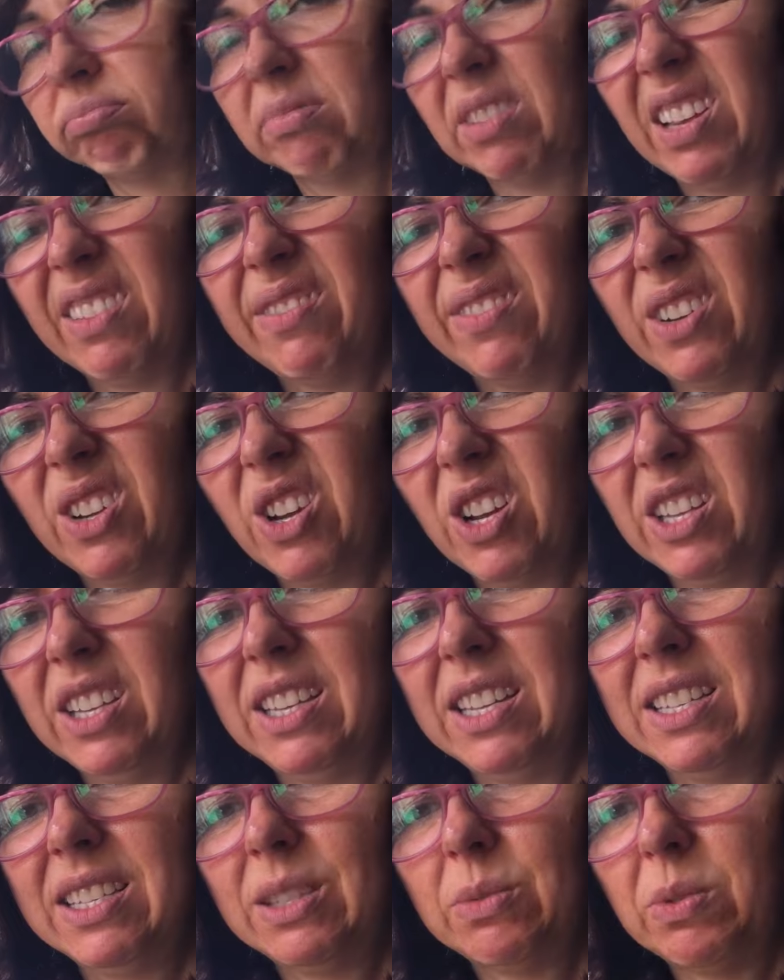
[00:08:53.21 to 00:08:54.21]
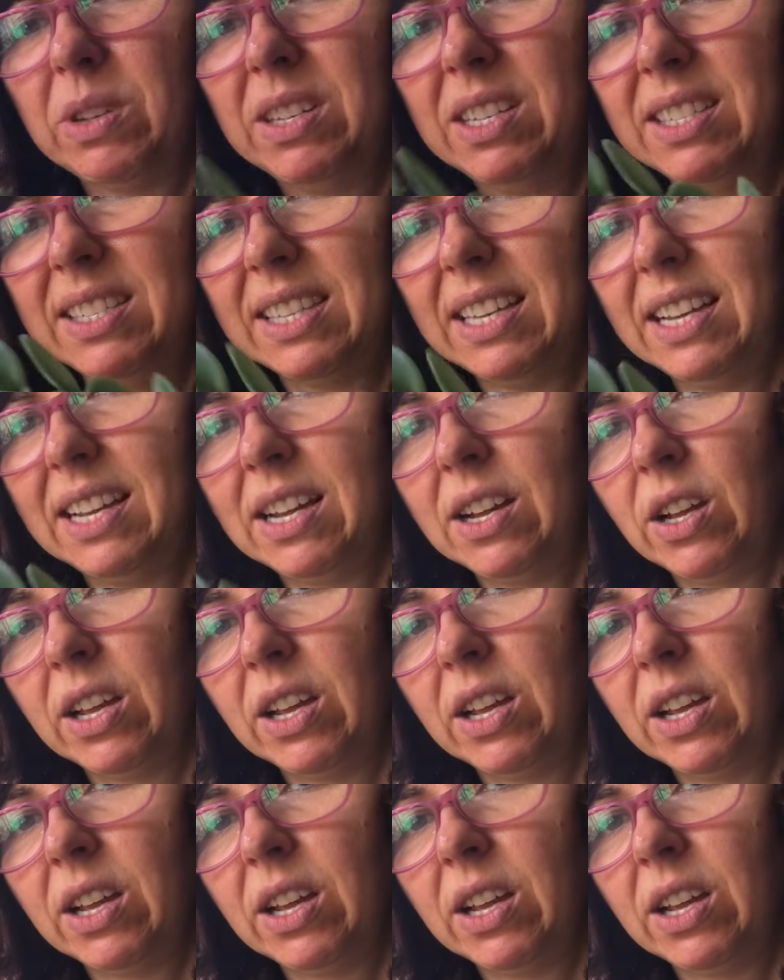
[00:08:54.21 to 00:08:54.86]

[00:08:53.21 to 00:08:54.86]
I forgot this one. It's like,